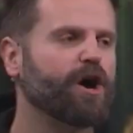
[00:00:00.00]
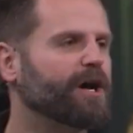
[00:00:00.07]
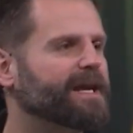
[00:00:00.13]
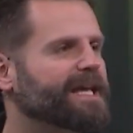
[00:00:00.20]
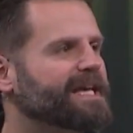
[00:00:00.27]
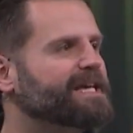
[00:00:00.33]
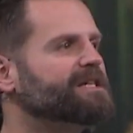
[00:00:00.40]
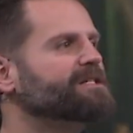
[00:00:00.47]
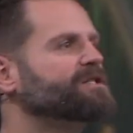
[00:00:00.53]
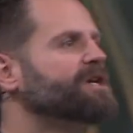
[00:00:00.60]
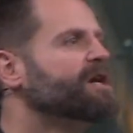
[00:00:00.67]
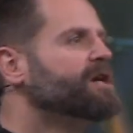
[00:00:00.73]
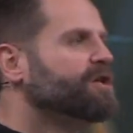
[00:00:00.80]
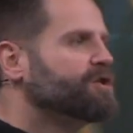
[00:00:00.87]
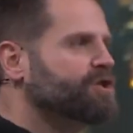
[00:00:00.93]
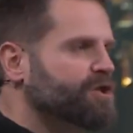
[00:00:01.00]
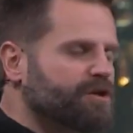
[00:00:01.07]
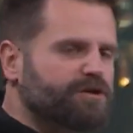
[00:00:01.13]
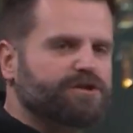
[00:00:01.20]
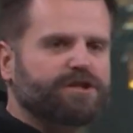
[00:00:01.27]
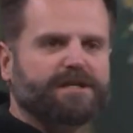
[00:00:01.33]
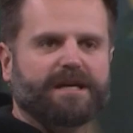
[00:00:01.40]
on His
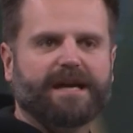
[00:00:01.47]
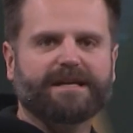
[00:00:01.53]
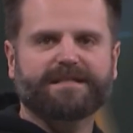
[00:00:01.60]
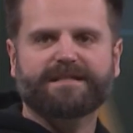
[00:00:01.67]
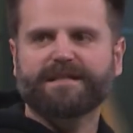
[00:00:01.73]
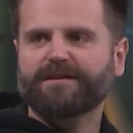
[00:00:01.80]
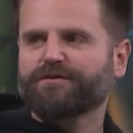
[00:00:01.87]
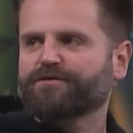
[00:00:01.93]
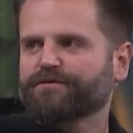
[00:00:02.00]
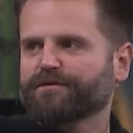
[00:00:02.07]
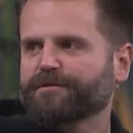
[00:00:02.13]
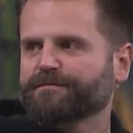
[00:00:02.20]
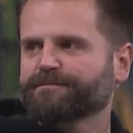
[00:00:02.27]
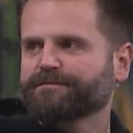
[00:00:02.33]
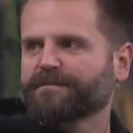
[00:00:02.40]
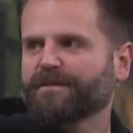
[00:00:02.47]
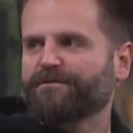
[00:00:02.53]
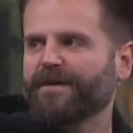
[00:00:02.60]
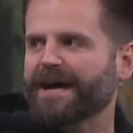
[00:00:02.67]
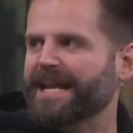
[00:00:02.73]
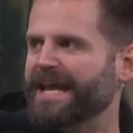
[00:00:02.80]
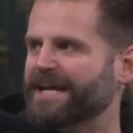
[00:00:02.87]
church at Central.
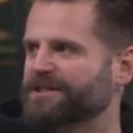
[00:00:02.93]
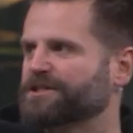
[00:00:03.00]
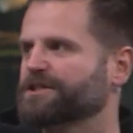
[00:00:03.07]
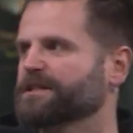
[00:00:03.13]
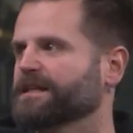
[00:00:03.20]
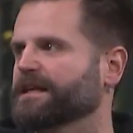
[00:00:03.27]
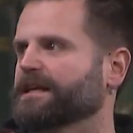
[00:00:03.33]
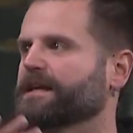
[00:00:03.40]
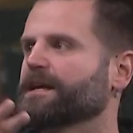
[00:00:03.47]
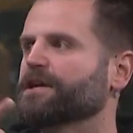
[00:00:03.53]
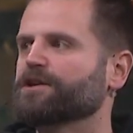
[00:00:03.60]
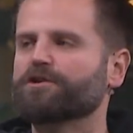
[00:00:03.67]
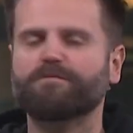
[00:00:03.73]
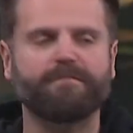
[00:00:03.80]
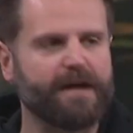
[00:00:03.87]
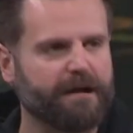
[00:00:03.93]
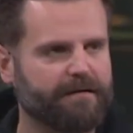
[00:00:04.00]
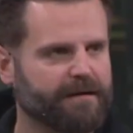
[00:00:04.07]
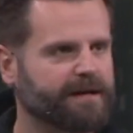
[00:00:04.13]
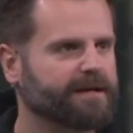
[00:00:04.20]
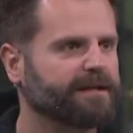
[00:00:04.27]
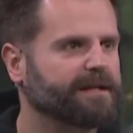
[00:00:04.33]
Financially,
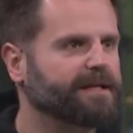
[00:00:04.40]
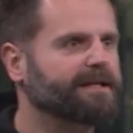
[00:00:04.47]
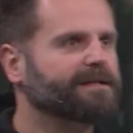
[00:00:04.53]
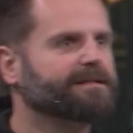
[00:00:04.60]
numerically,